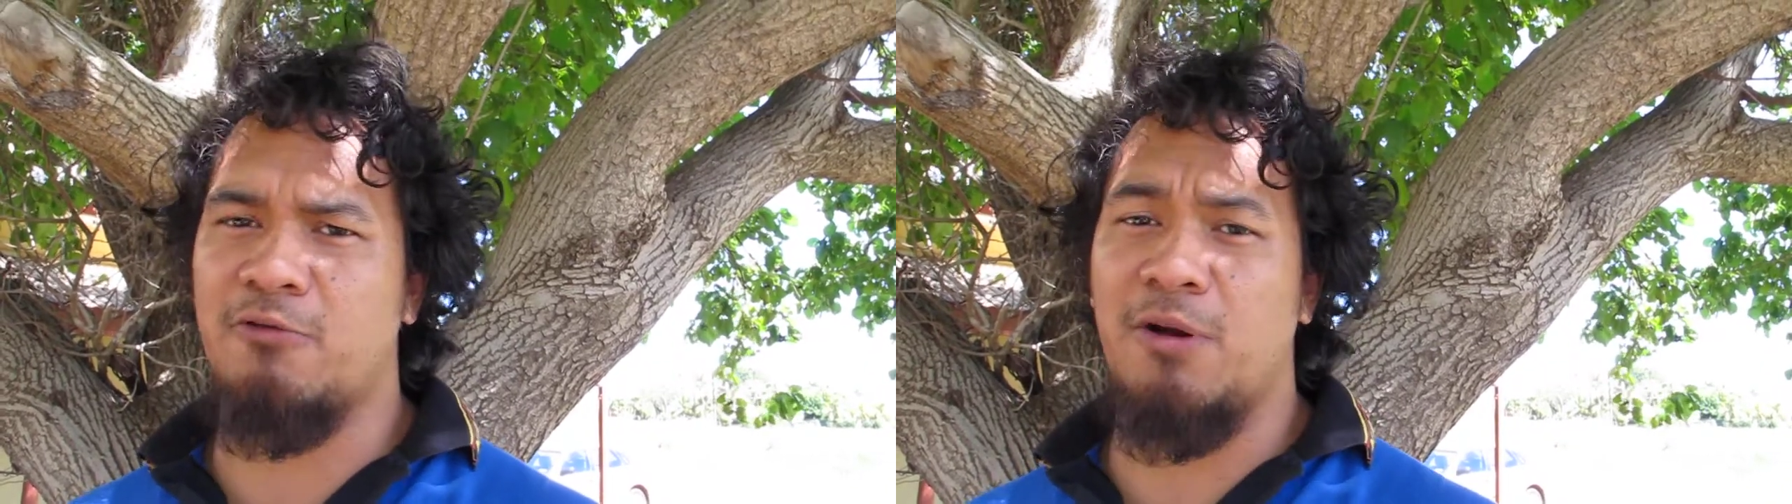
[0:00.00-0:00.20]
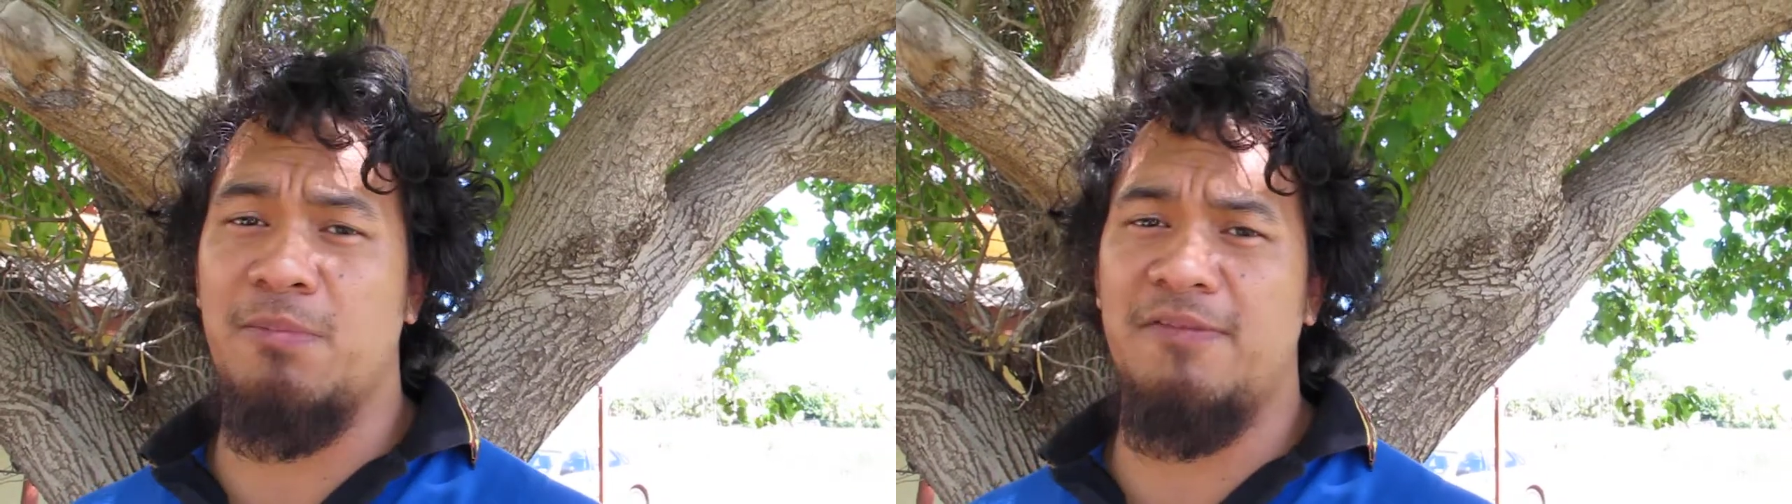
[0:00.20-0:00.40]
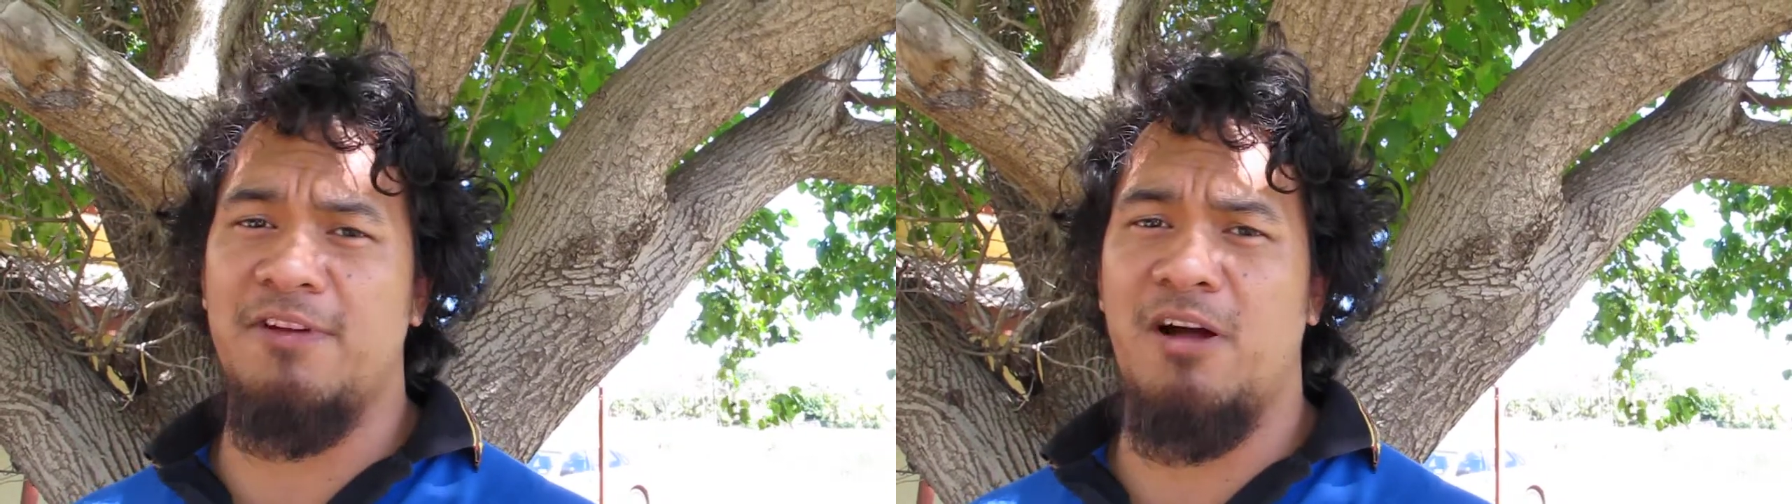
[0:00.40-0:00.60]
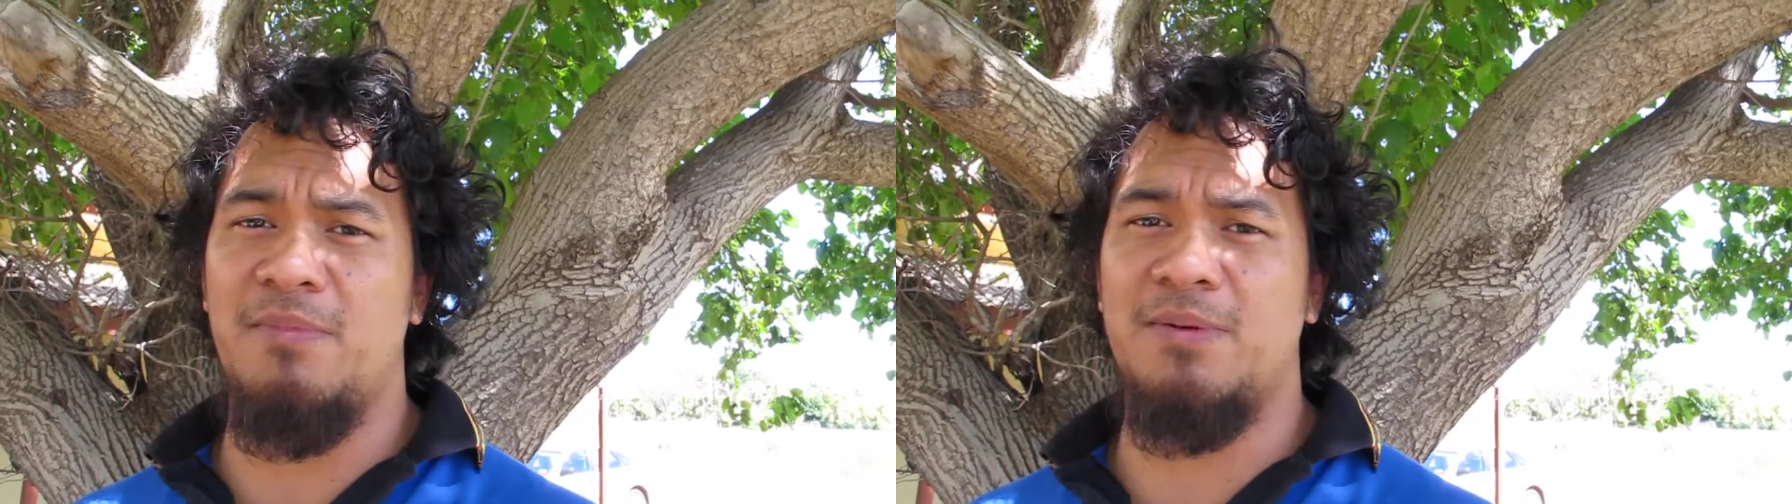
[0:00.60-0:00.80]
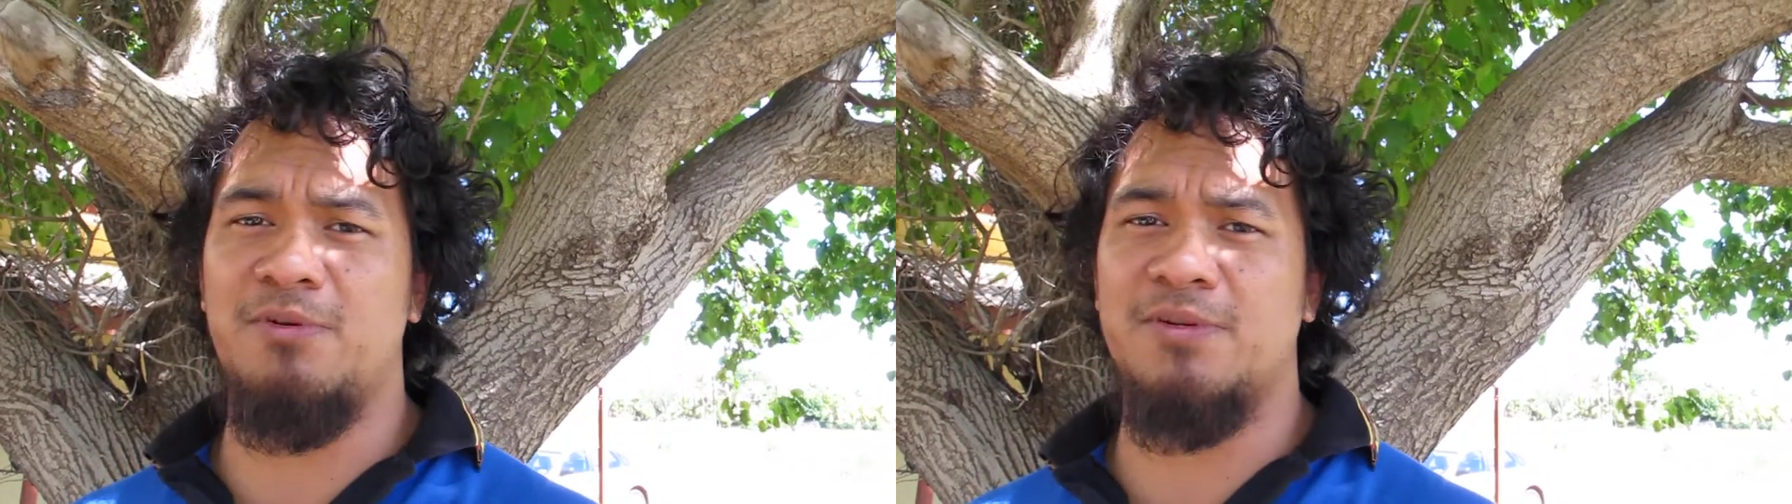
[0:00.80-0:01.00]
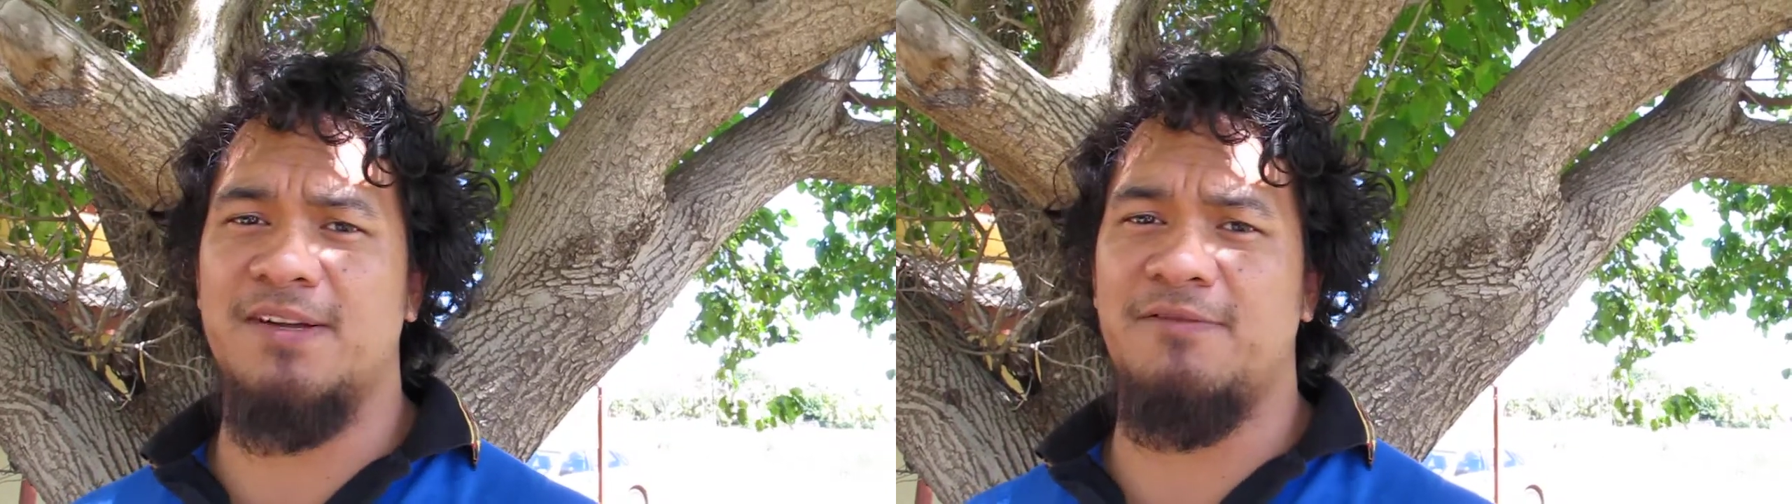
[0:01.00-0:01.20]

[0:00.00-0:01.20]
grew up loving comic books.